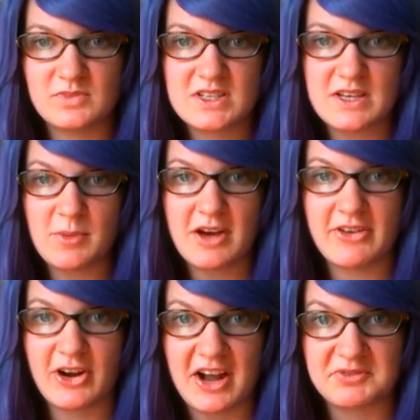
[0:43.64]
somewhat of
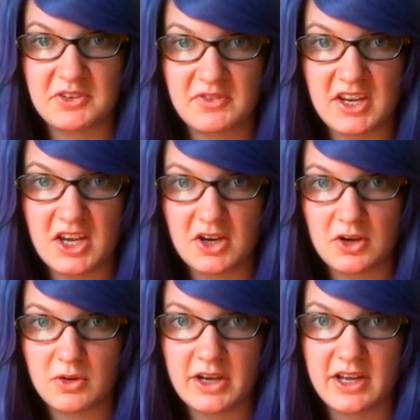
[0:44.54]
a graphic
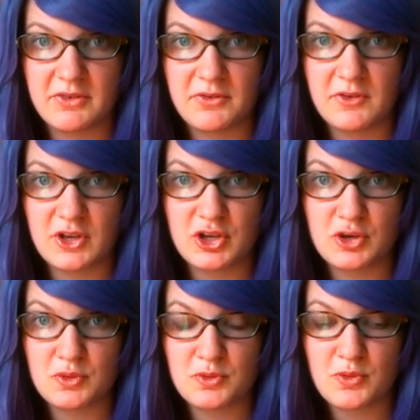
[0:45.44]
video. If
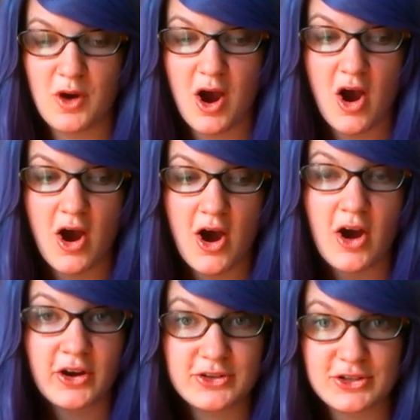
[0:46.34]
you
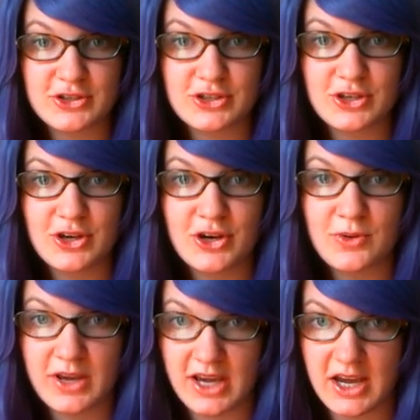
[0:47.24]
aren't
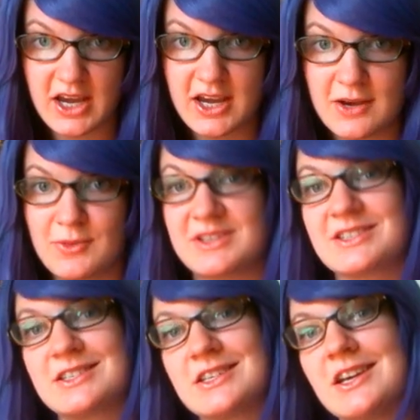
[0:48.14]
okay with
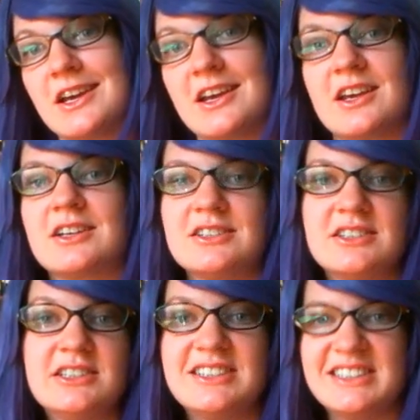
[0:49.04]
seeing
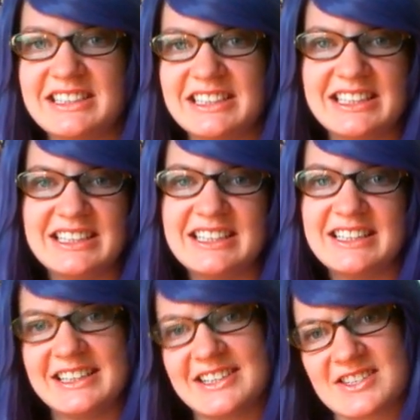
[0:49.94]

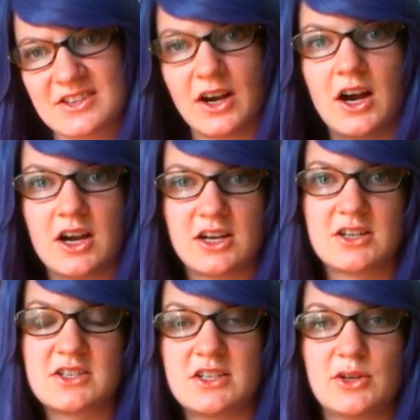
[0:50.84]

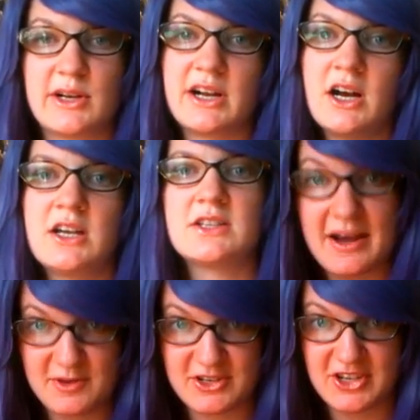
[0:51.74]
scars or cut, I
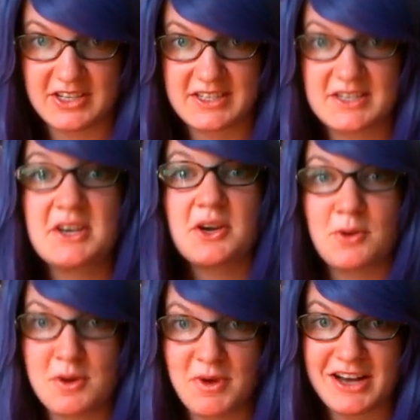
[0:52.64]
would just
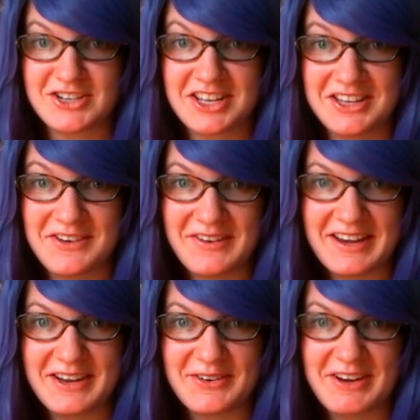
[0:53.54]
quit watching the
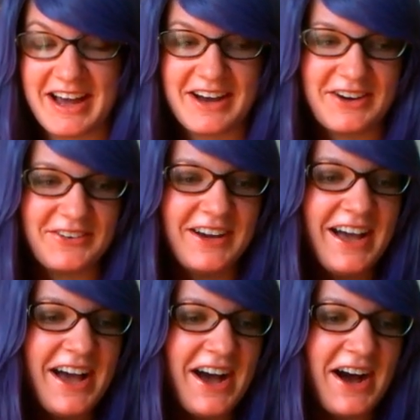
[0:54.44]
video now.
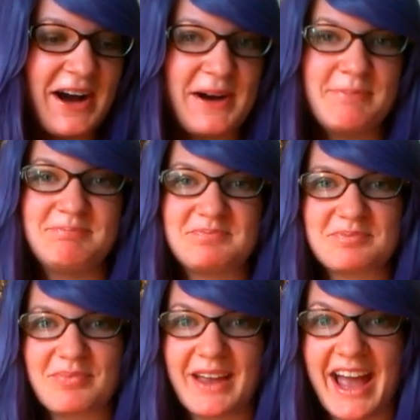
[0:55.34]

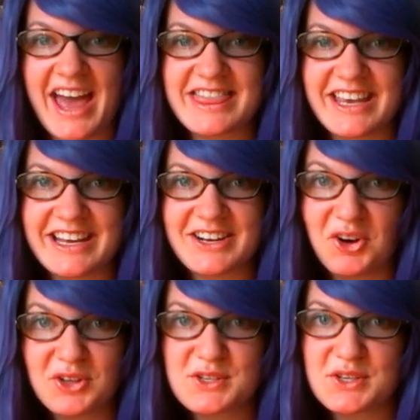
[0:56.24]
And then
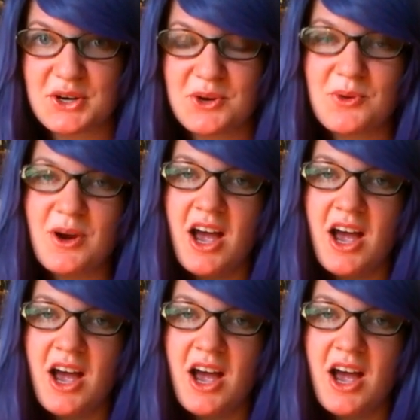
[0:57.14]
also,